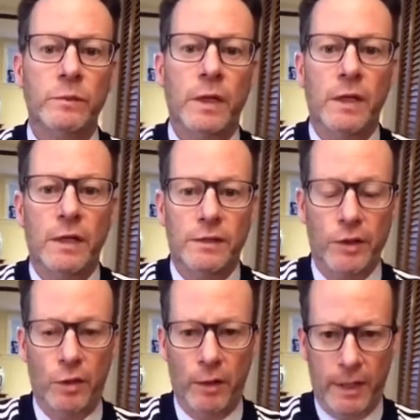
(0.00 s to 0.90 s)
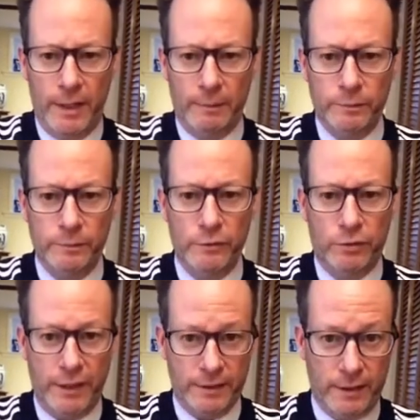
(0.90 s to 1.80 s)
So,
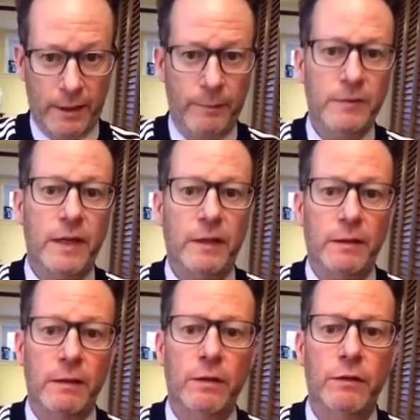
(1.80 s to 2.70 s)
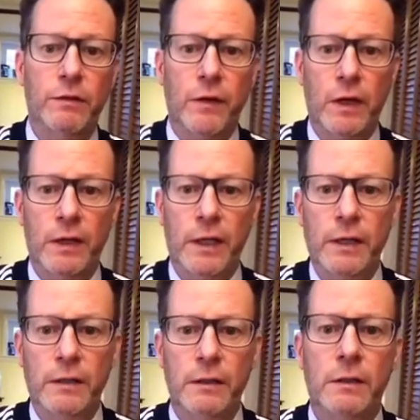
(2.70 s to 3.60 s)
Tracy, did I take it a little too far today?
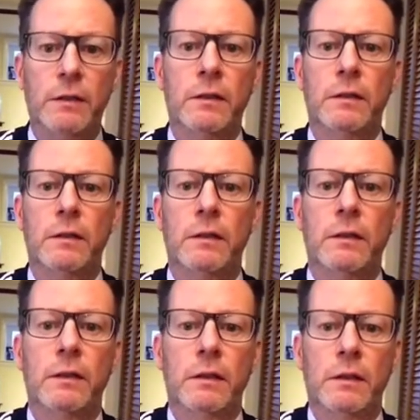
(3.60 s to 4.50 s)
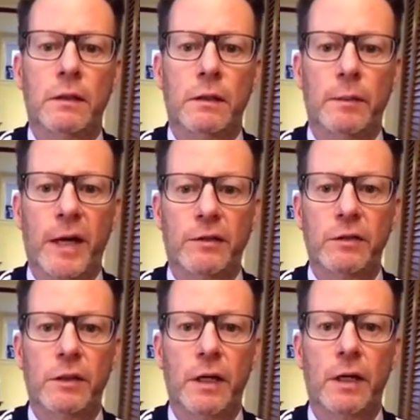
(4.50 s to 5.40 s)

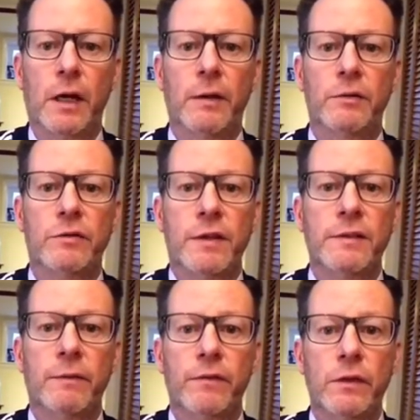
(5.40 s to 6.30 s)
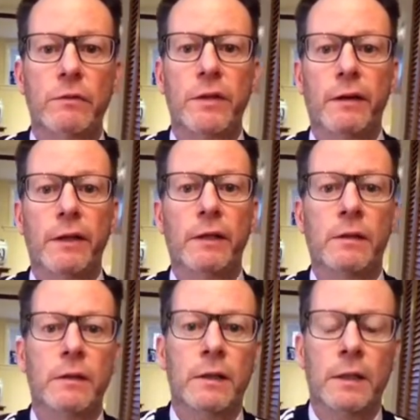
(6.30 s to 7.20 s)
I was dressing up for you, Terry.
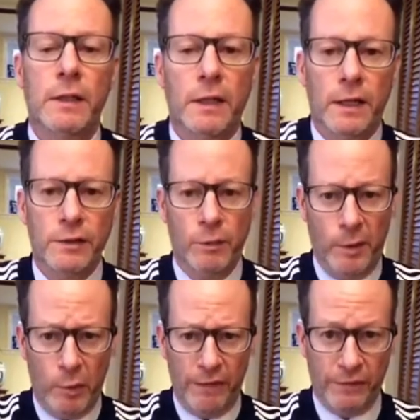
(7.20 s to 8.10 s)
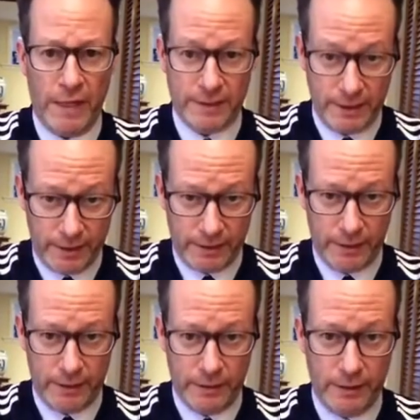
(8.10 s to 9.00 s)
I told my wife last night
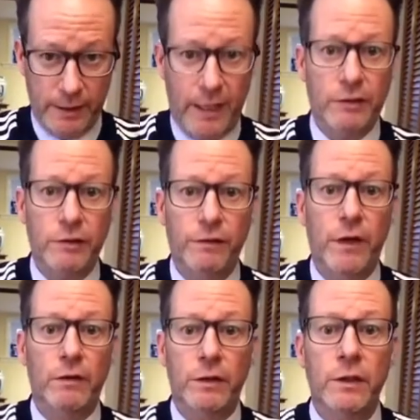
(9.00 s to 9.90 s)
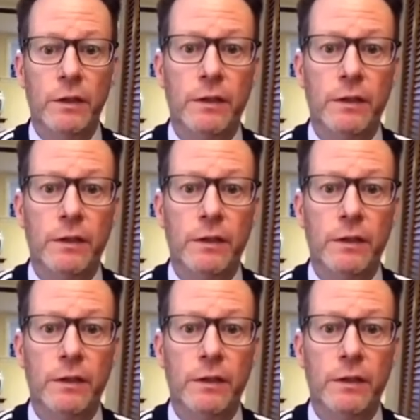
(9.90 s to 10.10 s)
that it actually felt good